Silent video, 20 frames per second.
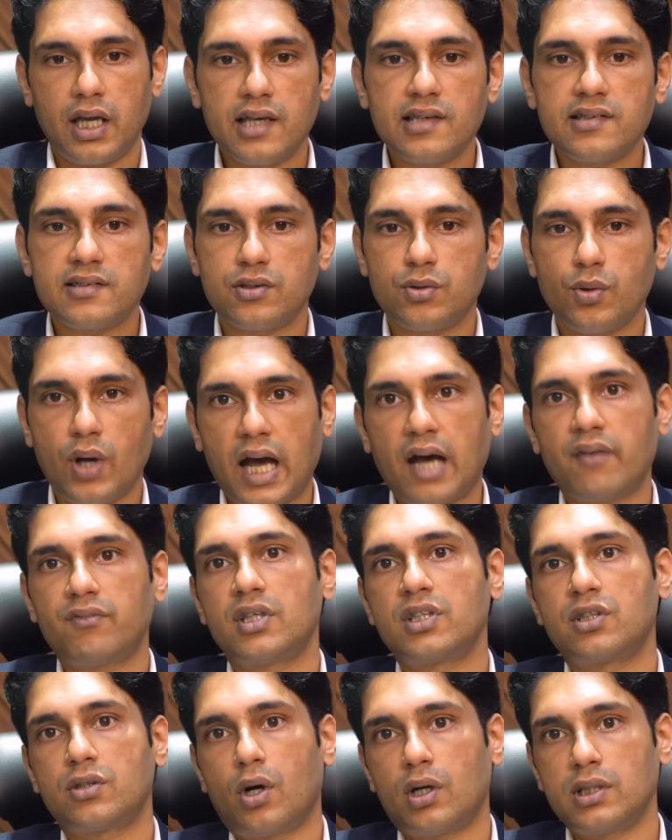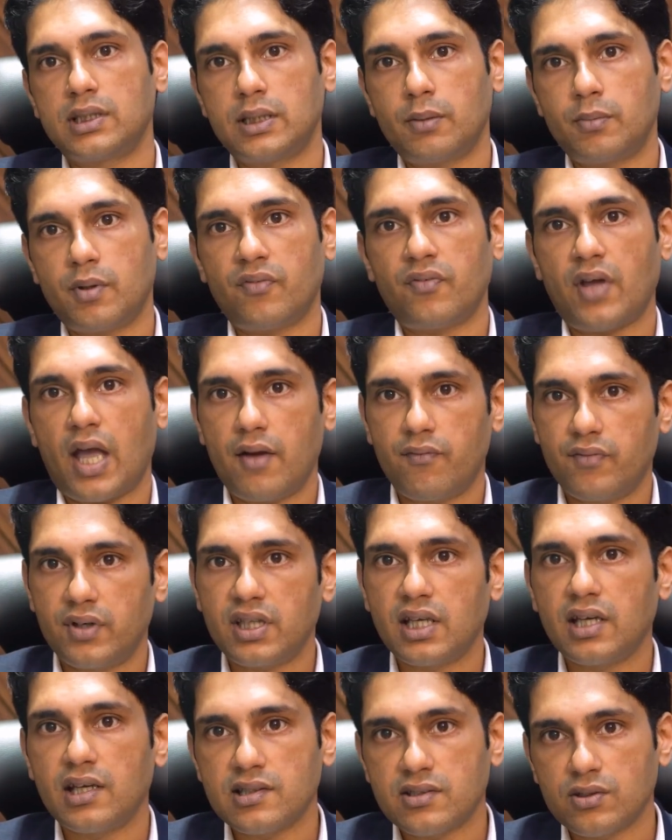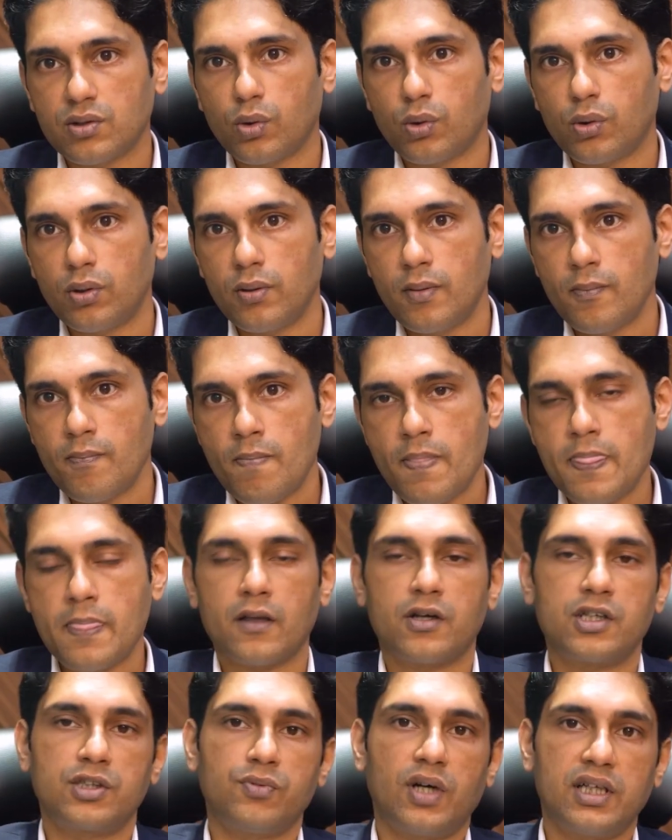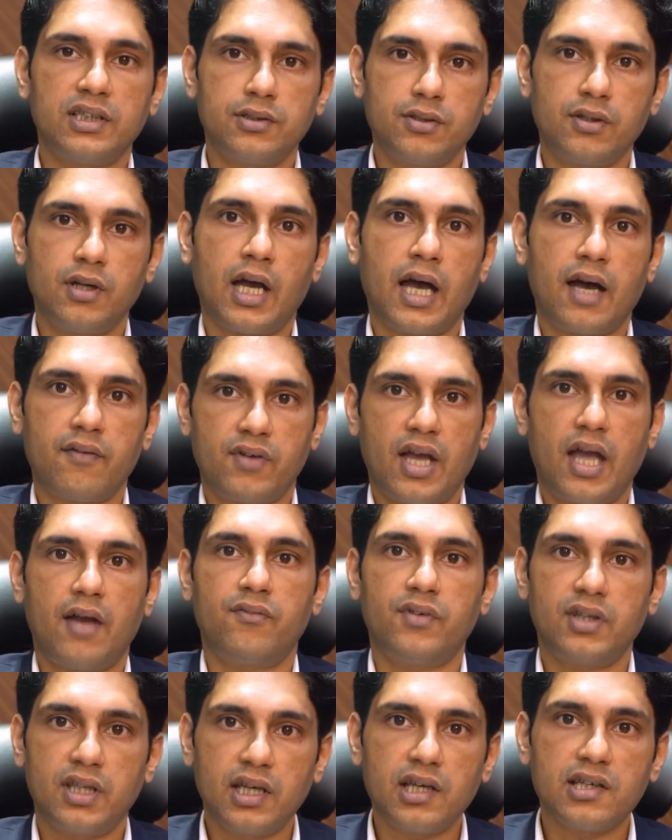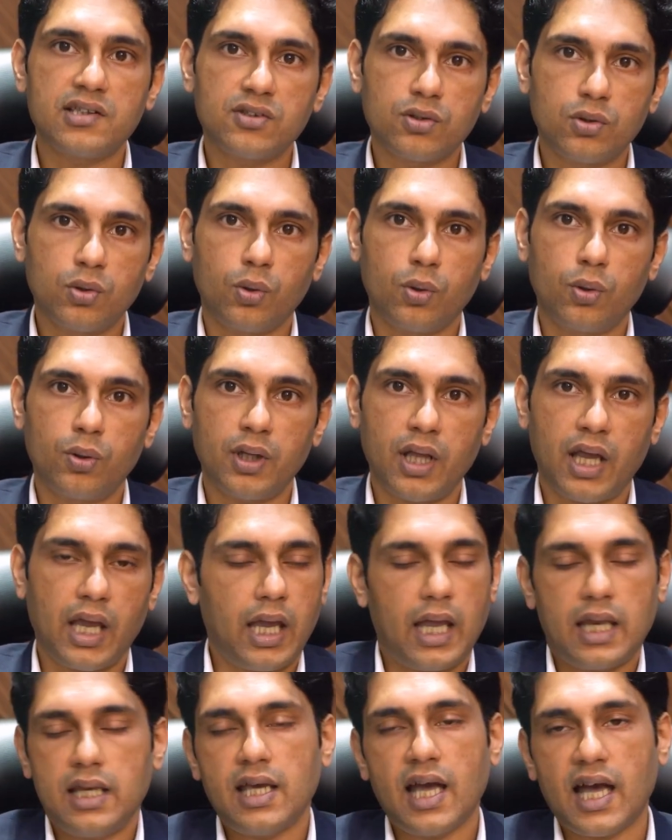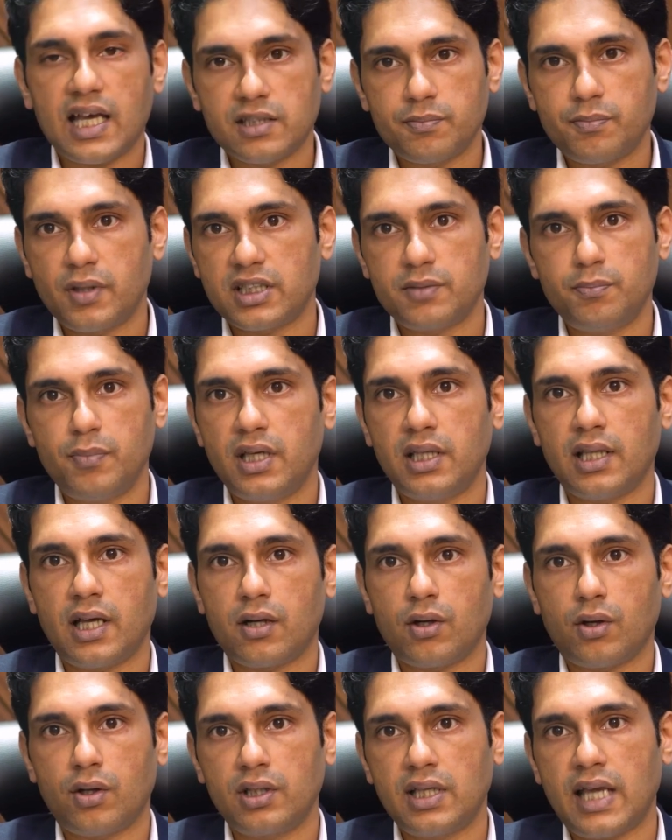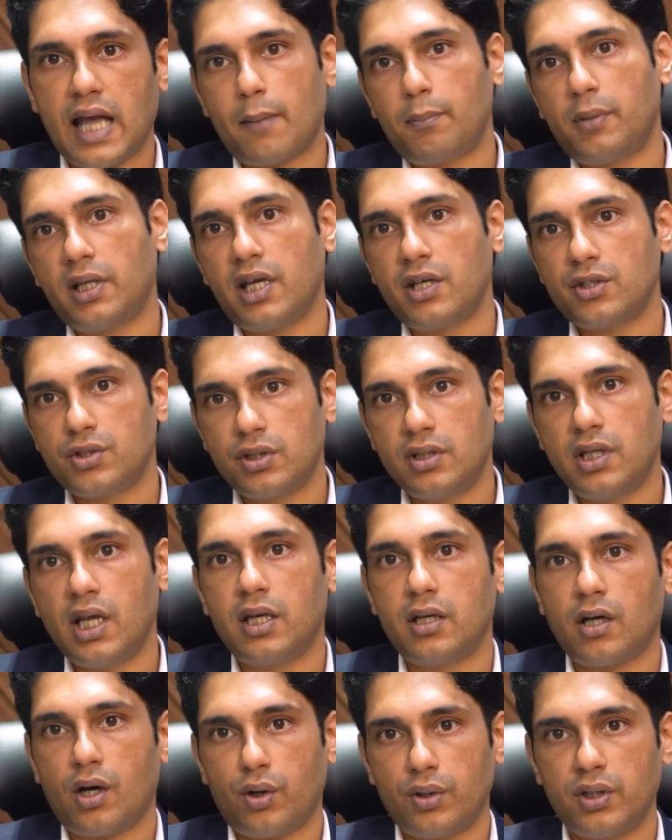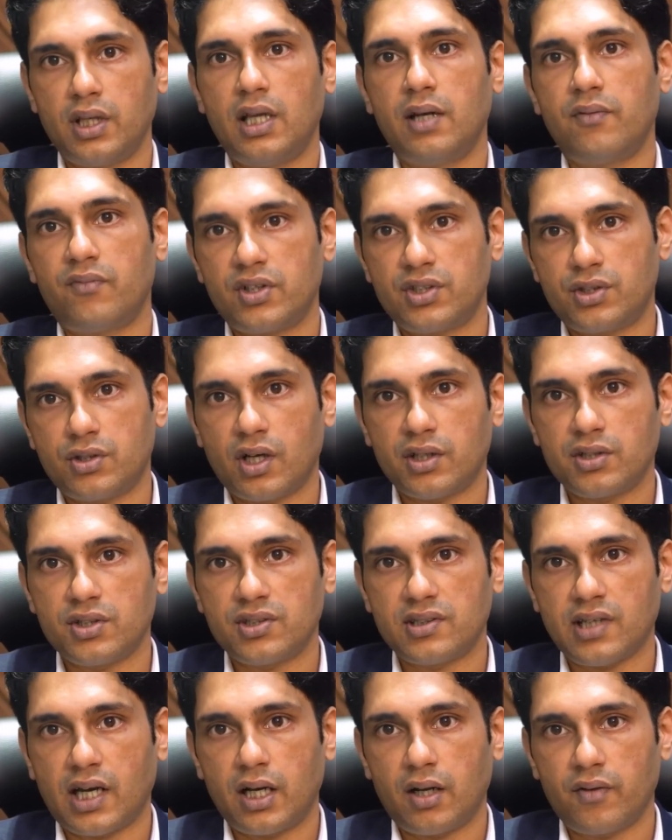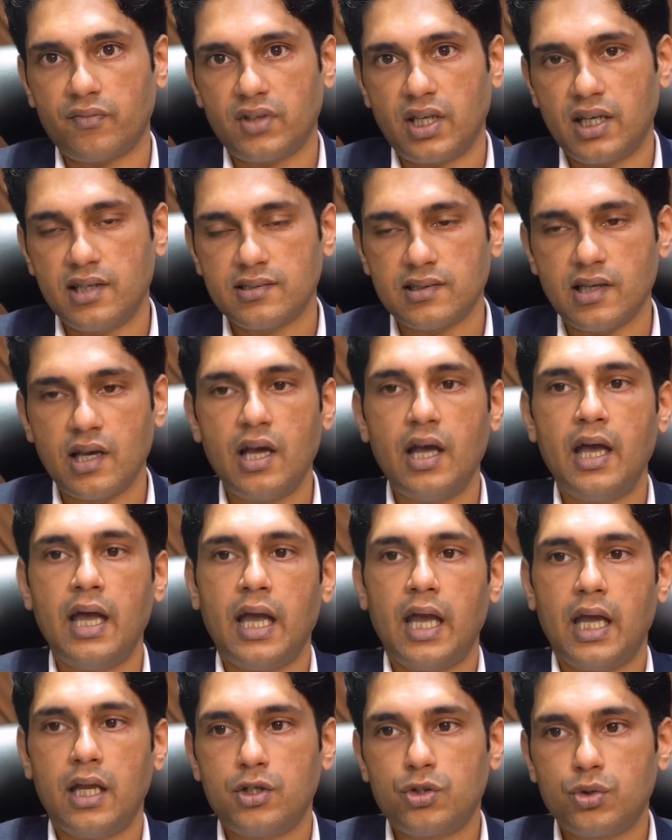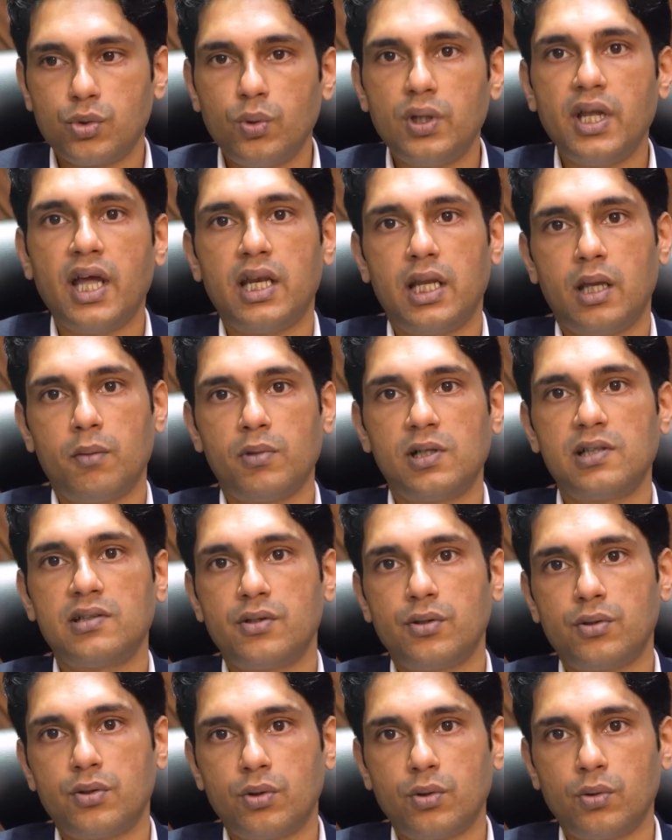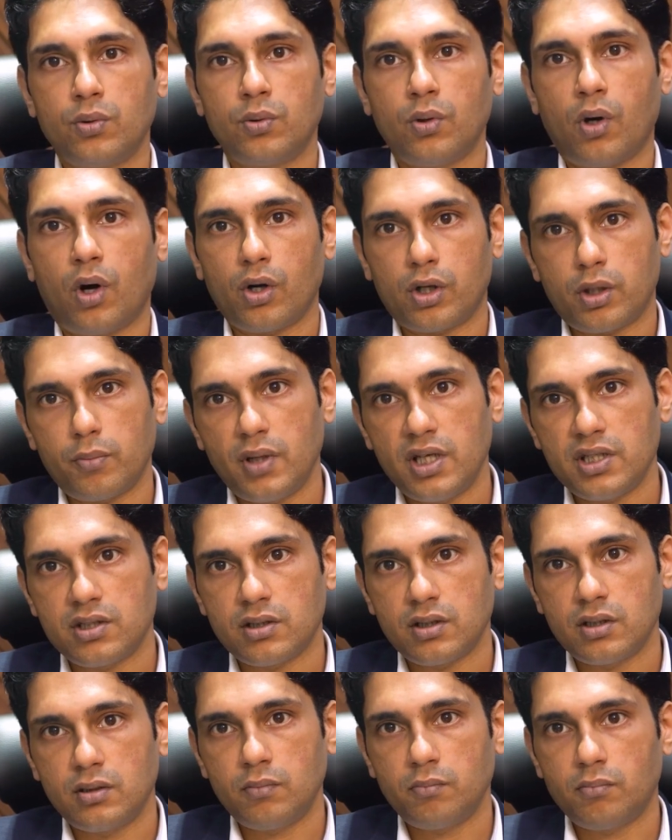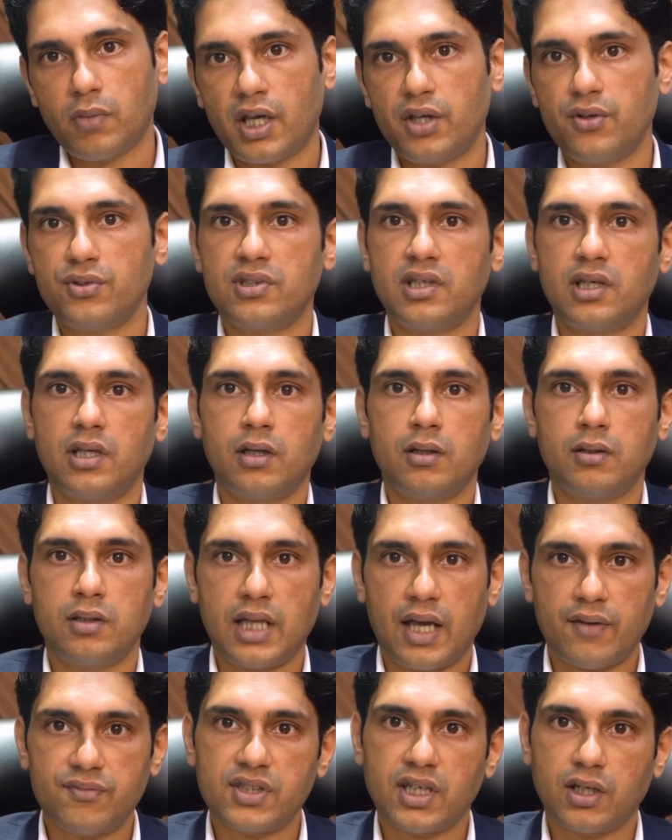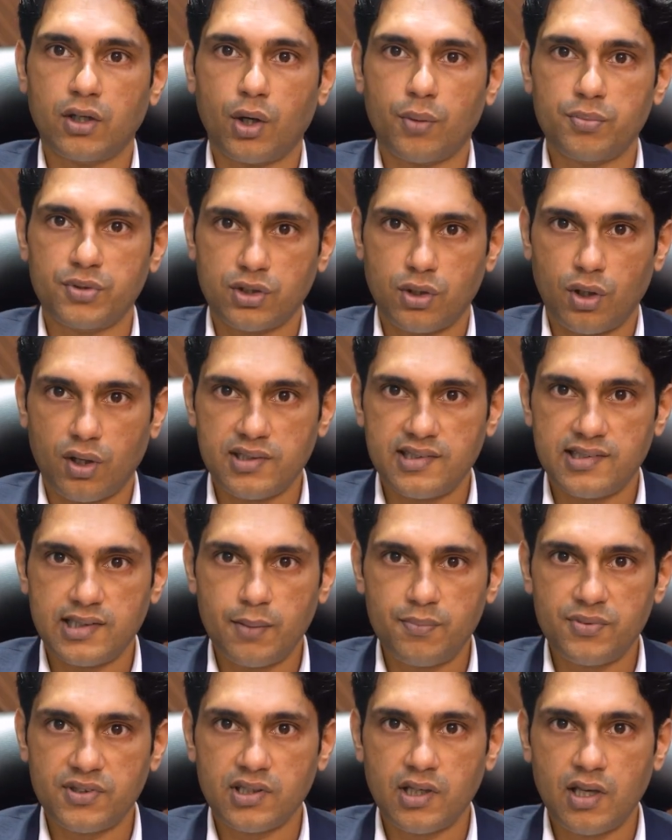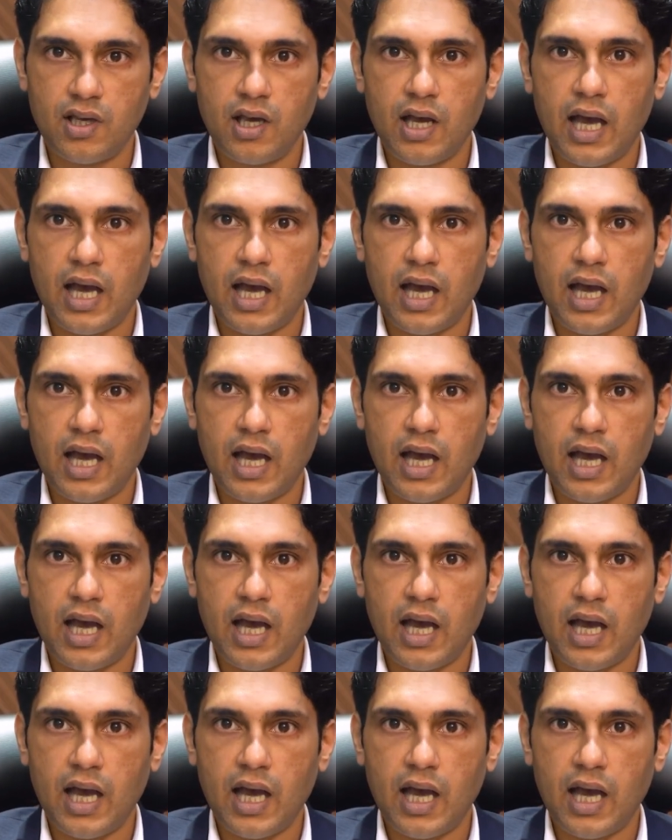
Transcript: is to have this concept of everything is code. Because once you have everything as code, any aspects, be that on the application data or the infrastructure side of things, it truly enables you to do automation by using DevSecOps concepts.